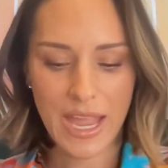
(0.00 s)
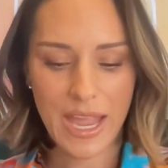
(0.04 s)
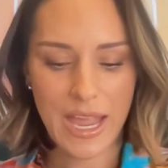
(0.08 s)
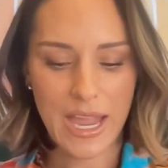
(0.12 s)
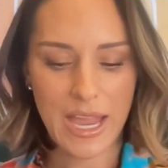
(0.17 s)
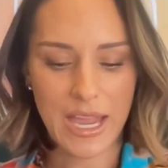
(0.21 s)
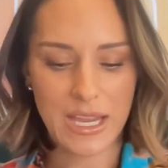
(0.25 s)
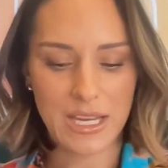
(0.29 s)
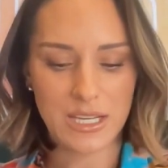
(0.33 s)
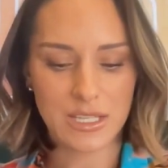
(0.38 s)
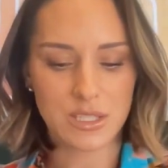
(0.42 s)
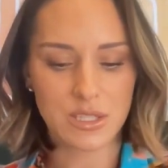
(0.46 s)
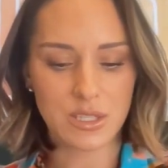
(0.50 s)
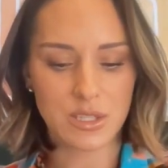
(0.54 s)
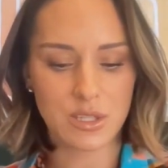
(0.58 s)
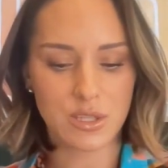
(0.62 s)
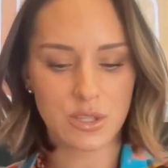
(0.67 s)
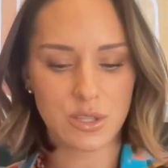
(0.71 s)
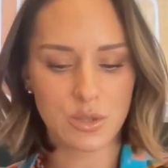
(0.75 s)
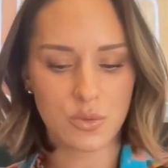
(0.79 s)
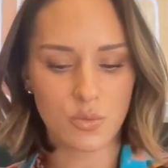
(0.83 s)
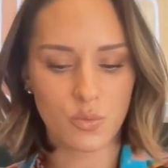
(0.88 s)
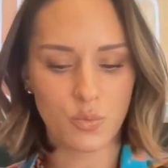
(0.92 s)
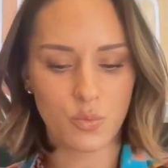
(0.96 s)
And
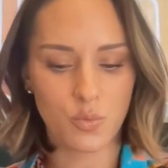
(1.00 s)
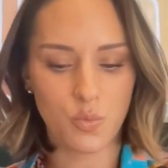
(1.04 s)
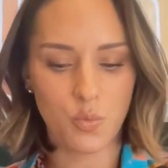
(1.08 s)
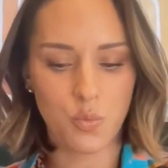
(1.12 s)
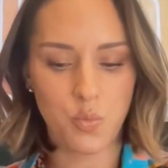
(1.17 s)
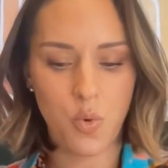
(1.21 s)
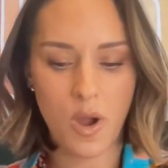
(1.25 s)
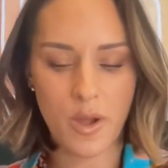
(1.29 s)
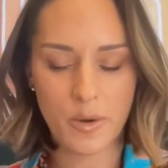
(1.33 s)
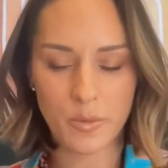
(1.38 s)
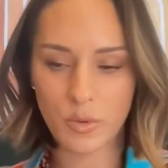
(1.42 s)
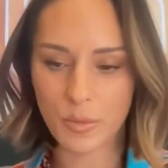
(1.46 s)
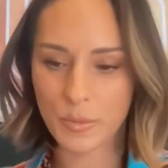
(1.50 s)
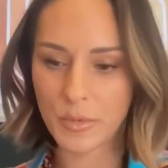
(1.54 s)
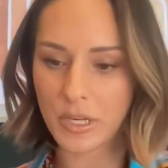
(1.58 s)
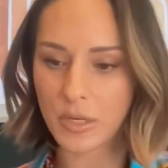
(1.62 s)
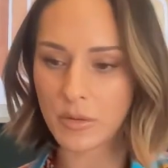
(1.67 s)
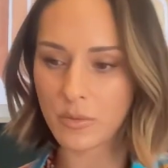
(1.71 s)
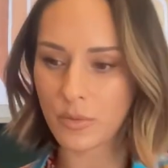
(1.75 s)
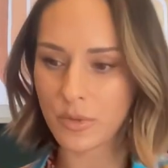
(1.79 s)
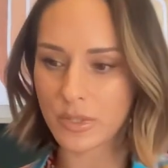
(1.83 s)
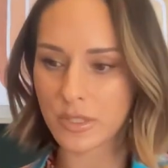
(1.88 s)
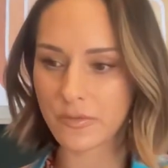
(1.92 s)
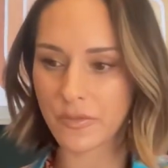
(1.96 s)
one
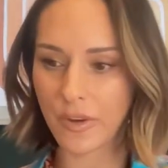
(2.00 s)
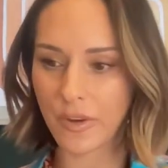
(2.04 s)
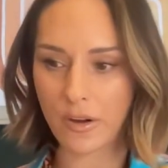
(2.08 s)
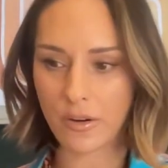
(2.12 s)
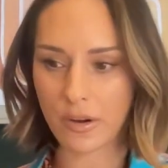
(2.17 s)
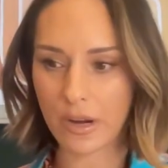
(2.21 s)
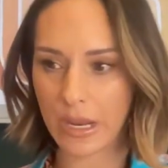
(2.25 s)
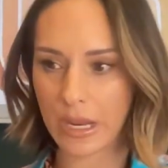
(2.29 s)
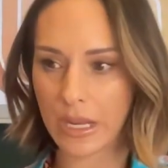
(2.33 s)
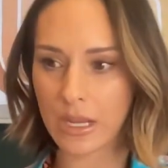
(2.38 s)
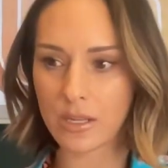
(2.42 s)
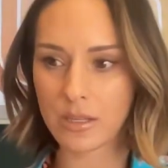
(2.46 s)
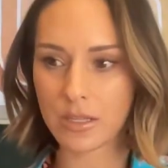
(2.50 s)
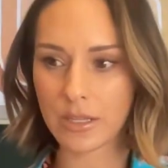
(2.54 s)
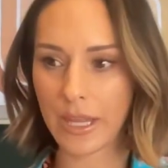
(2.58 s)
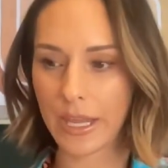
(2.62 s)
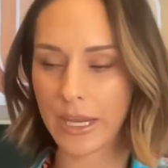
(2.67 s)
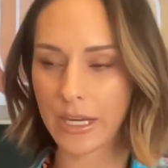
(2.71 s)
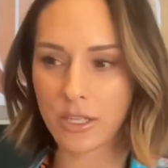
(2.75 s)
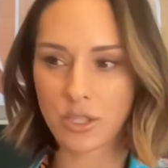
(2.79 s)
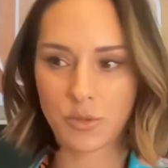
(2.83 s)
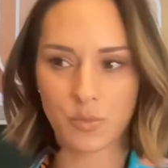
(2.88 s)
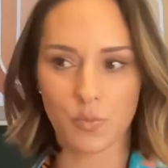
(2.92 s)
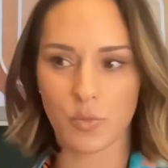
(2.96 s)
woman was very
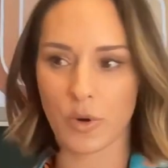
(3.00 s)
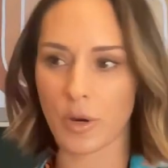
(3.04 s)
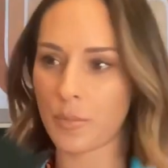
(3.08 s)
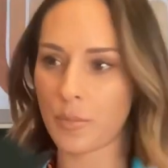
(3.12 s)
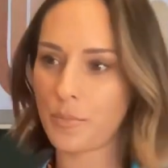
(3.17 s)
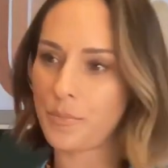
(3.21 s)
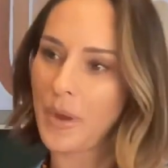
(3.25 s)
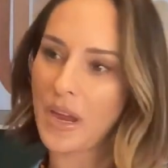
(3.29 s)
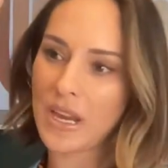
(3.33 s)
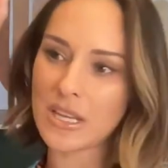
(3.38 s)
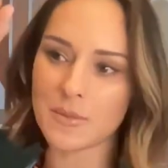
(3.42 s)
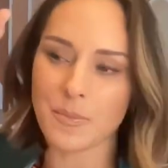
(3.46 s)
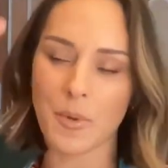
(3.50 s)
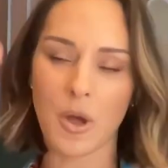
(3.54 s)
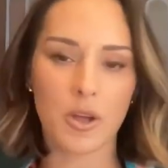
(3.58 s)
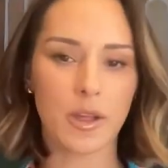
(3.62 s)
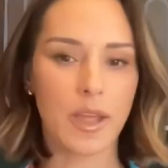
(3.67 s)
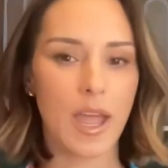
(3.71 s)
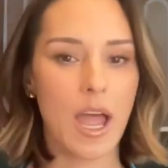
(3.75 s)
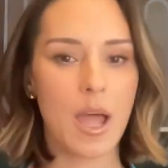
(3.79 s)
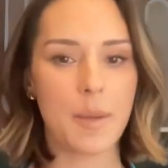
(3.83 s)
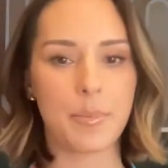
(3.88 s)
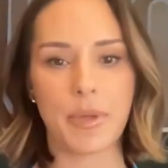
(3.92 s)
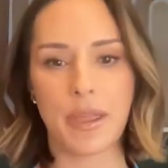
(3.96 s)
like, wear baseball
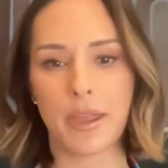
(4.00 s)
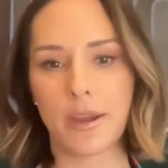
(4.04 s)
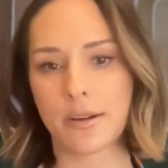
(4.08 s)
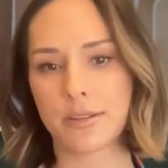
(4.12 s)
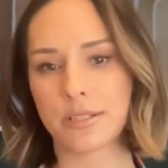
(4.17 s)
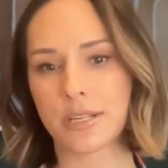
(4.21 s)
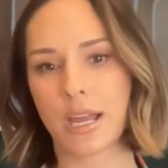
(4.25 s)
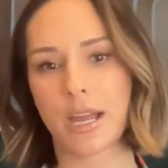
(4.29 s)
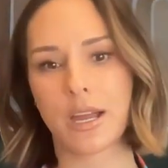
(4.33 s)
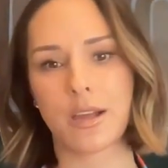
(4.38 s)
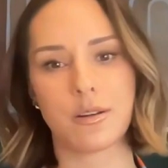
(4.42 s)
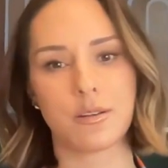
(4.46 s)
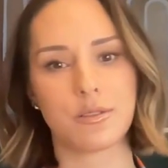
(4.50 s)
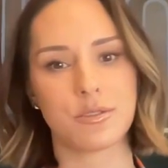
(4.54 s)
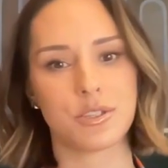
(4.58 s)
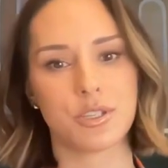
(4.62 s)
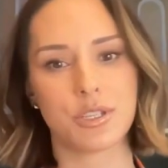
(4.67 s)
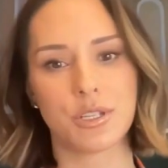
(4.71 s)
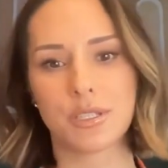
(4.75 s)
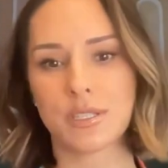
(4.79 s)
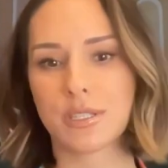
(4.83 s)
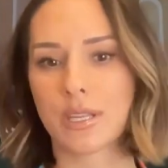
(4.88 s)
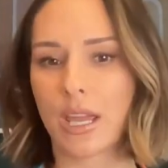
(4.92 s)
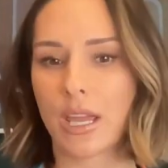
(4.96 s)
cap, hair down,
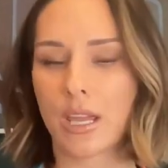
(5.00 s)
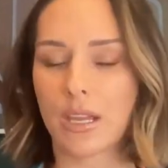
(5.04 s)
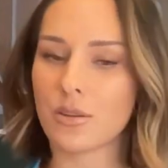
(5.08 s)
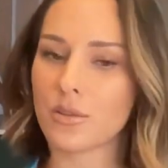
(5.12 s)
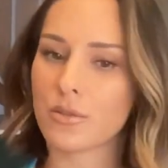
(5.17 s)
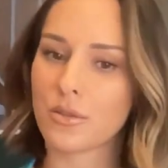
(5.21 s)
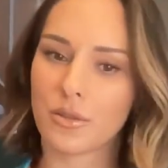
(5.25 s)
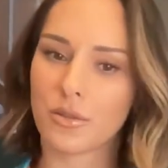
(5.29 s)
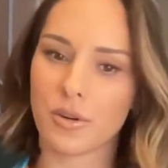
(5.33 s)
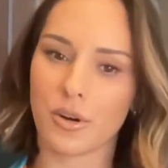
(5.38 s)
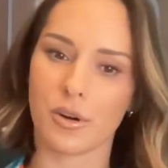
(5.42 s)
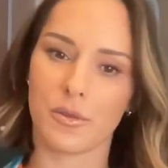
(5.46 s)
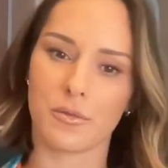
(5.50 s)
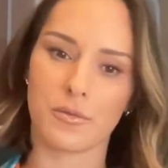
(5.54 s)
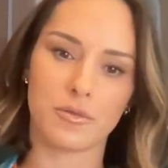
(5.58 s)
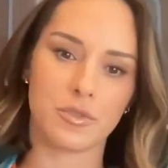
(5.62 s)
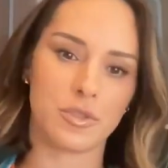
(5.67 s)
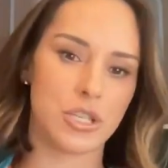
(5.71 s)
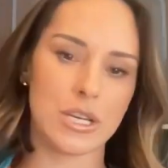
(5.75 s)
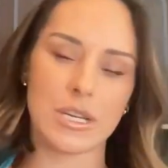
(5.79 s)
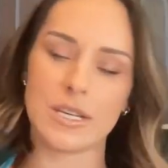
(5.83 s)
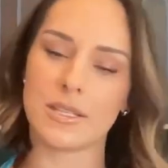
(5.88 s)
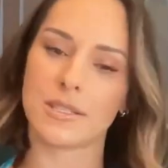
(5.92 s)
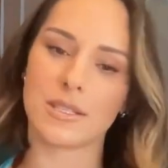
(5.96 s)
just like her
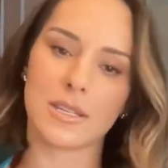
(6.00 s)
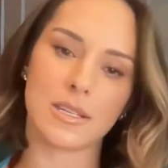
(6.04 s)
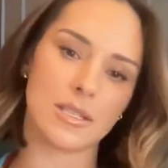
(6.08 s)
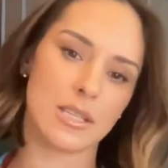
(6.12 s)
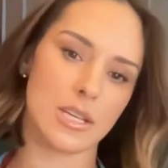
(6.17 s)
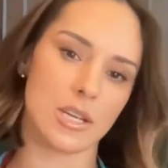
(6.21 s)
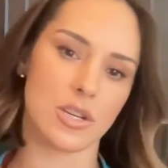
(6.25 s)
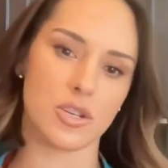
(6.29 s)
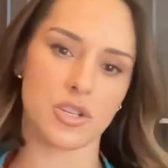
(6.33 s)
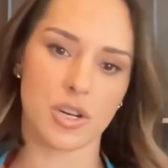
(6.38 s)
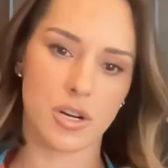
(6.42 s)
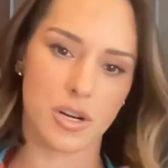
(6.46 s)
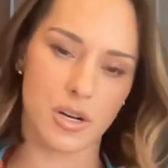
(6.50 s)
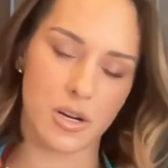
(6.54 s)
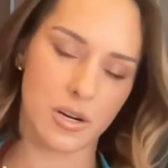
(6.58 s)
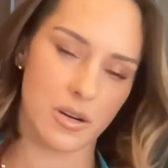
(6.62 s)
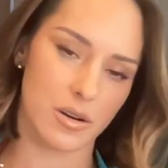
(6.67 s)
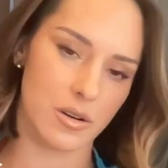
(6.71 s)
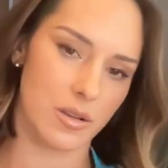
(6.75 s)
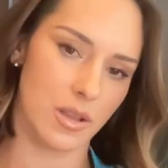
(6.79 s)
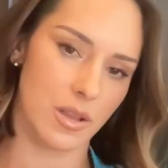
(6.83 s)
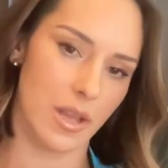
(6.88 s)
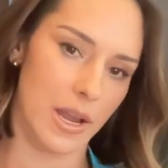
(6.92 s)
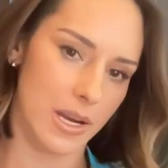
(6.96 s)
jeans and
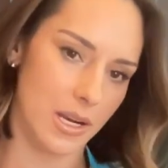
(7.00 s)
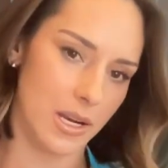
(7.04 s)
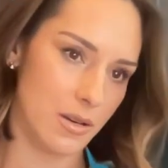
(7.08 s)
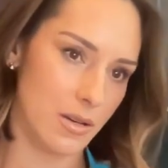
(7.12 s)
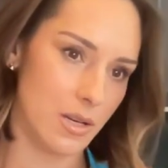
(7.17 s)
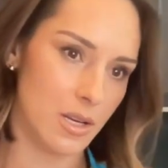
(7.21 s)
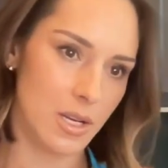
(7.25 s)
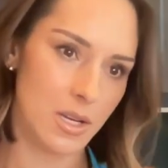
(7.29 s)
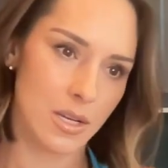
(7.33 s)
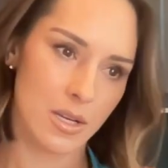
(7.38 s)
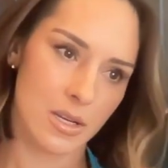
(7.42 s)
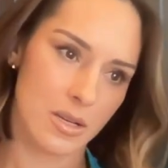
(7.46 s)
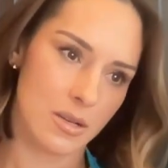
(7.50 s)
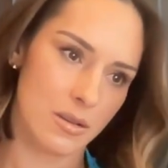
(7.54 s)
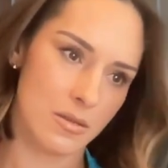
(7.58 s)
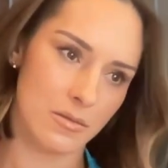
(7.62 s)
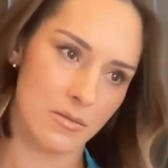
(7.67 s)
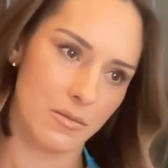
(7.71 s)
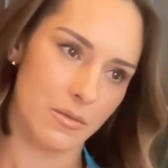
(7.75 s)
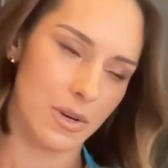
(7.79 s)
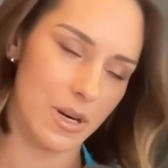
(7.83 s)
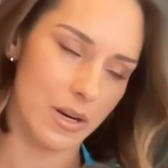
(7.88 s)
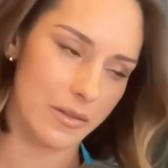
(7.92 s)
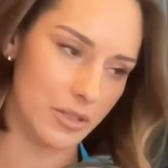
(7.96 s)
t-shirt, like
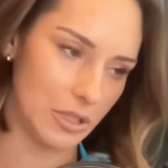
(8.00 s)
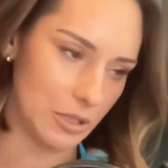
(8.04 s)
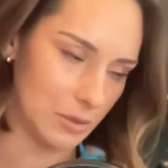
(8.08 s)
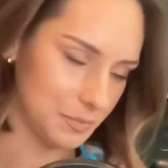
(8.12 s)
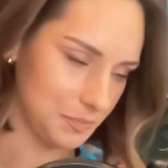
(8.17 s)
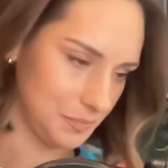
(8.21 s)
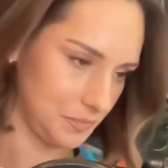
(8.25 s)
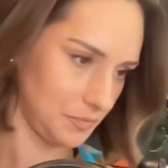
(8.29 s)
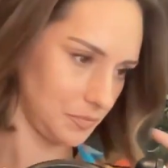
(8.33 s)
whatever.